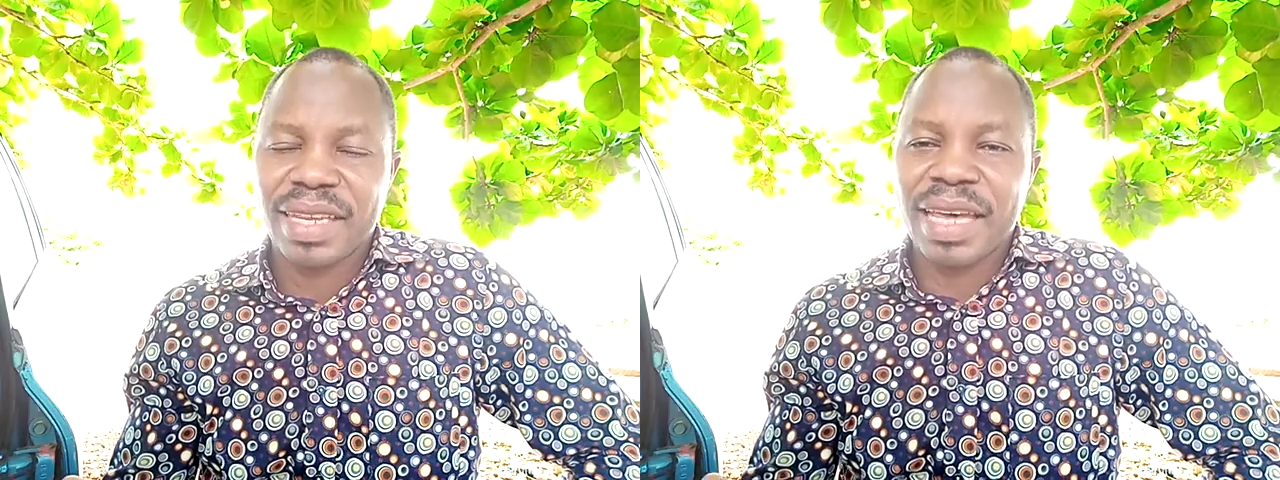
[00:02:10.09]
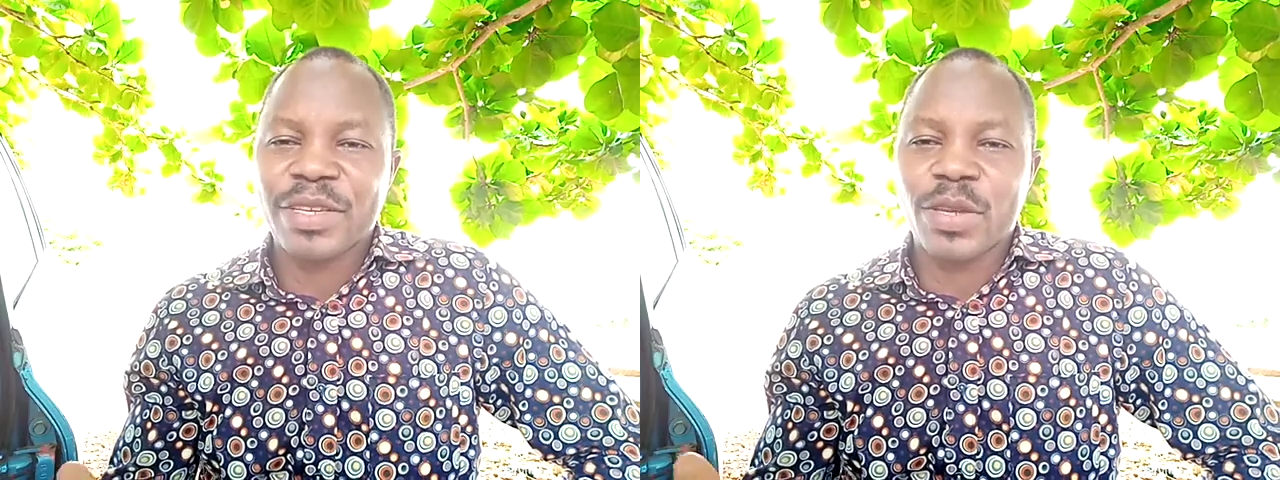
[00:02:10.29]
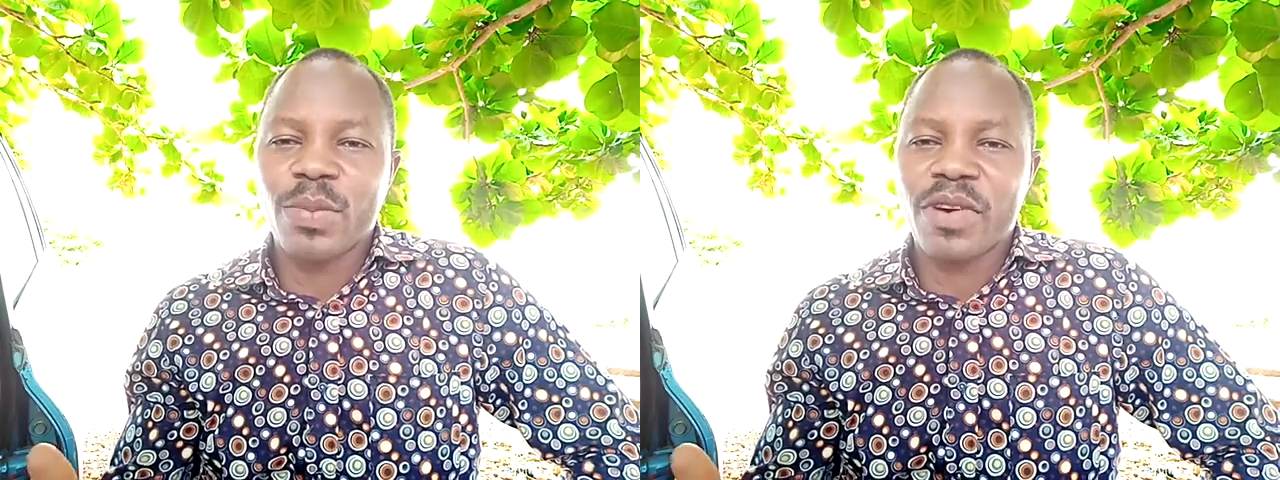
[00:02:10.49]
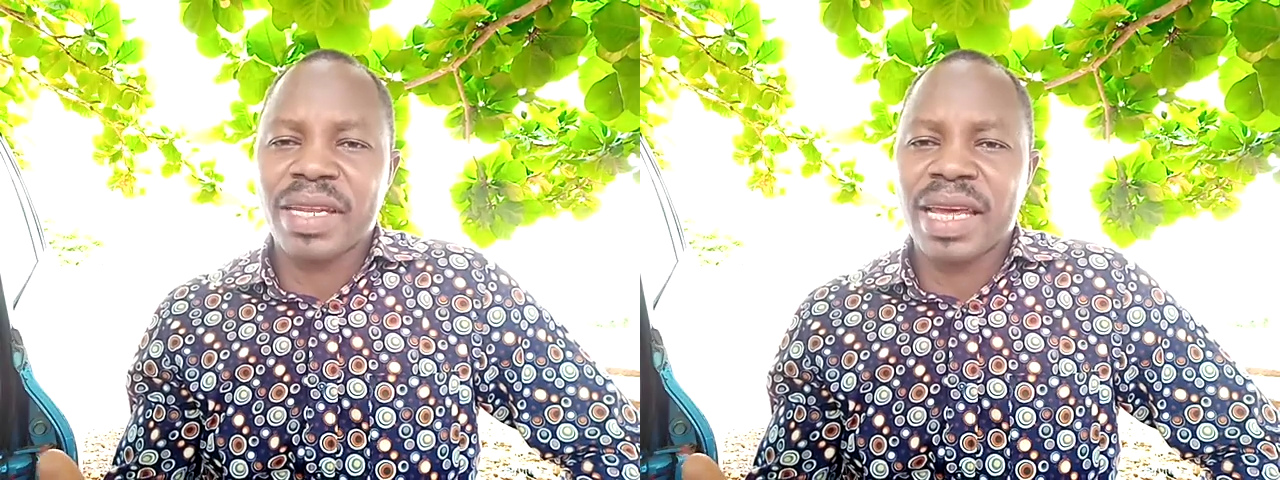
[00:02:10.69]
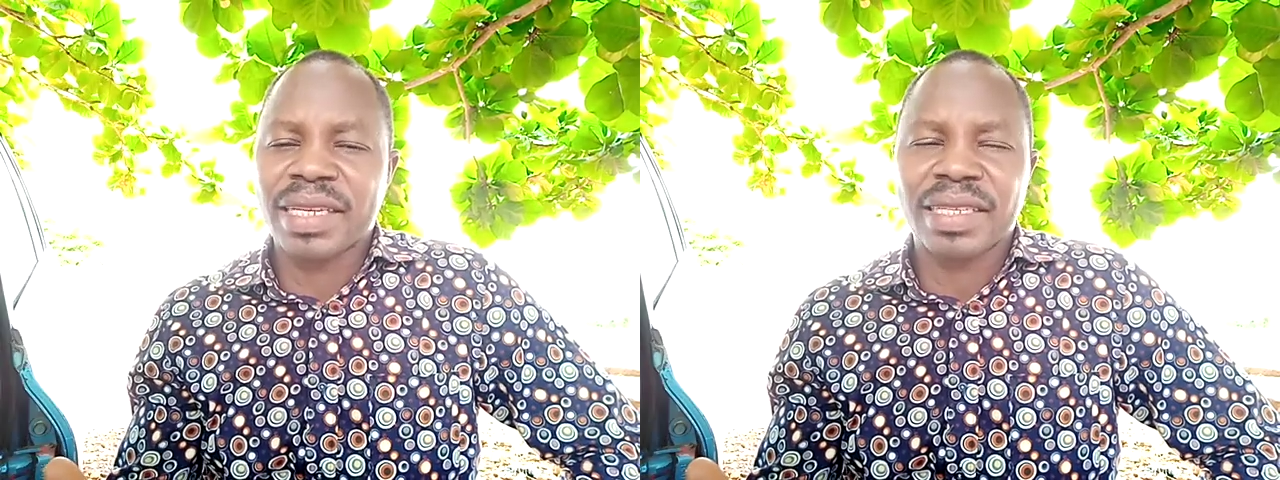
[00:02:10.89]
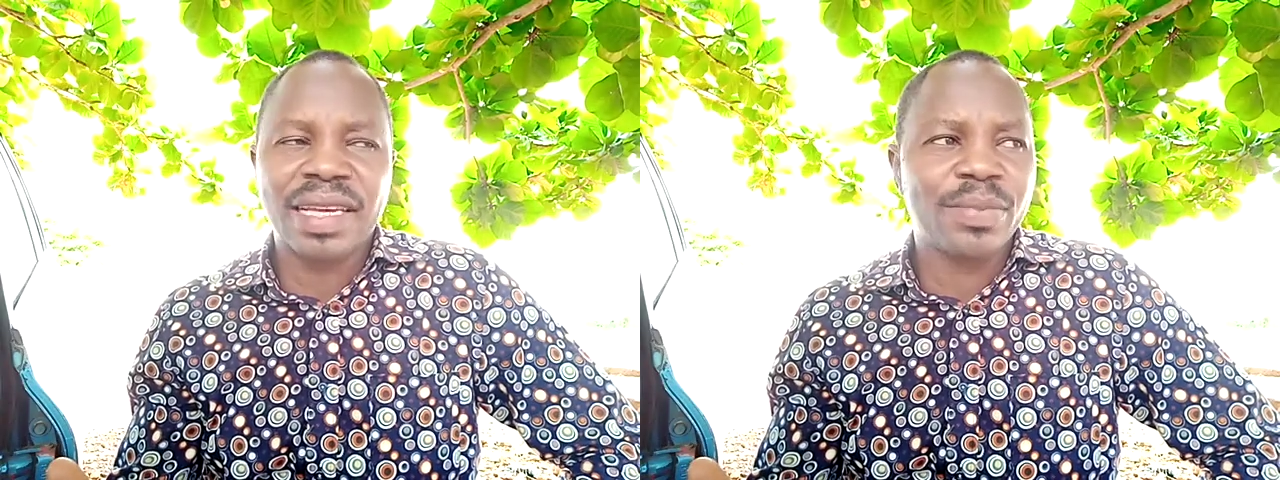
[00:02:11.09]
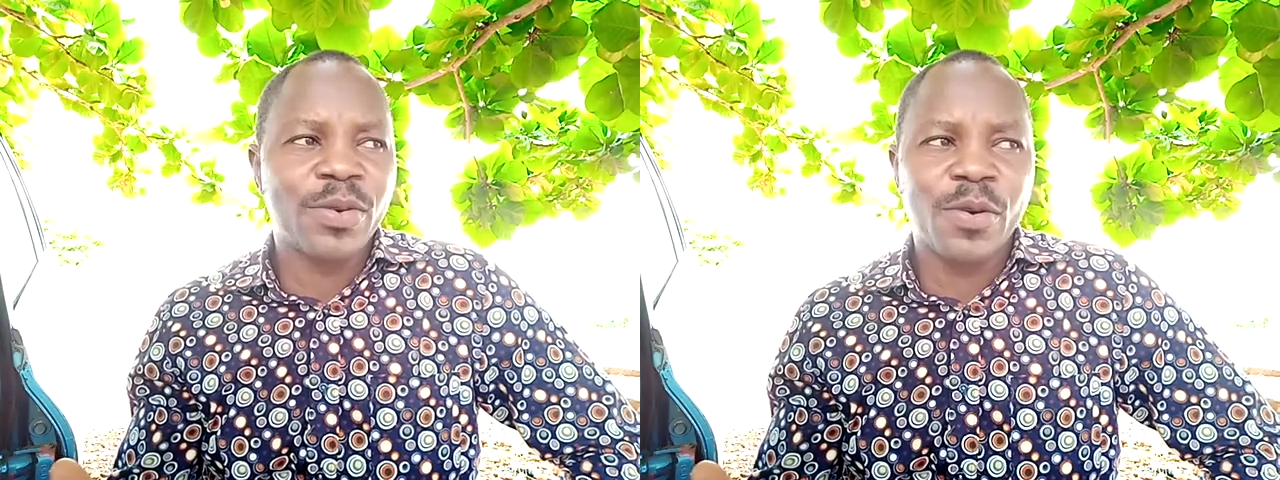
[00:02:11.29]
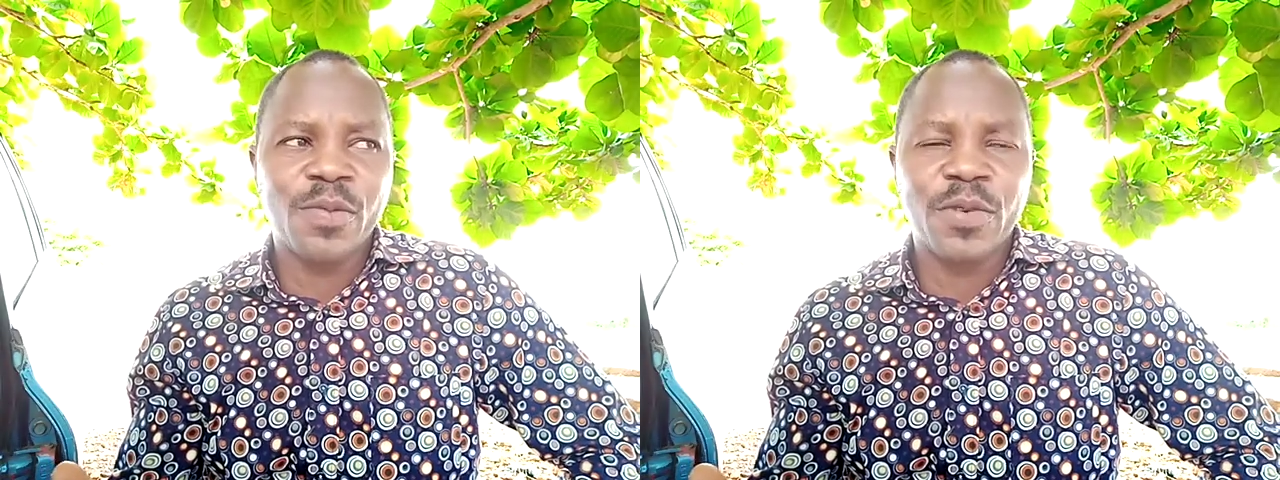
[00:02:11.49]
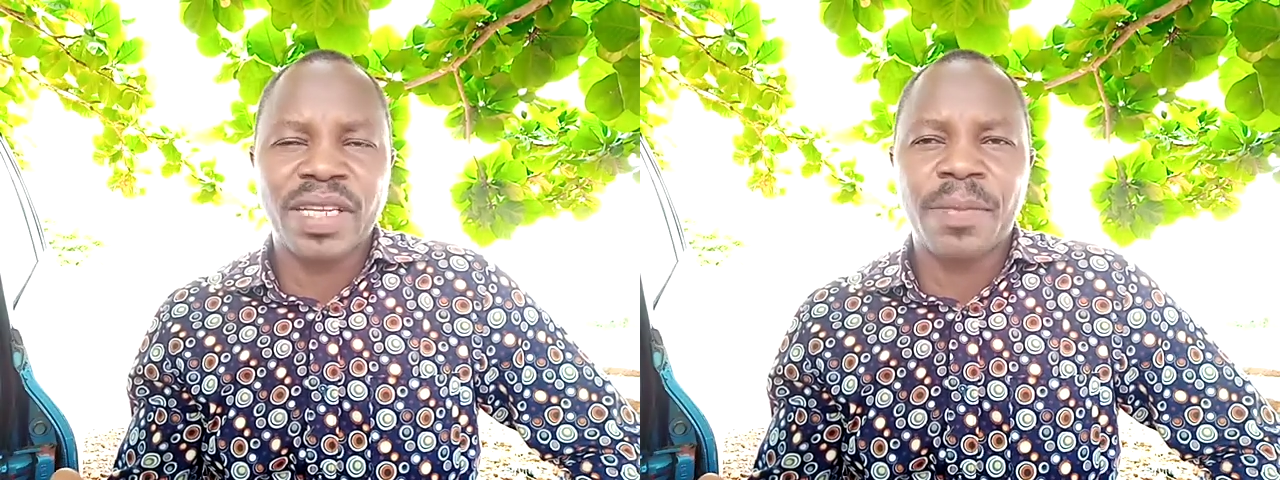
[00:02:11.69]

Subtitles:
And someone has come home with a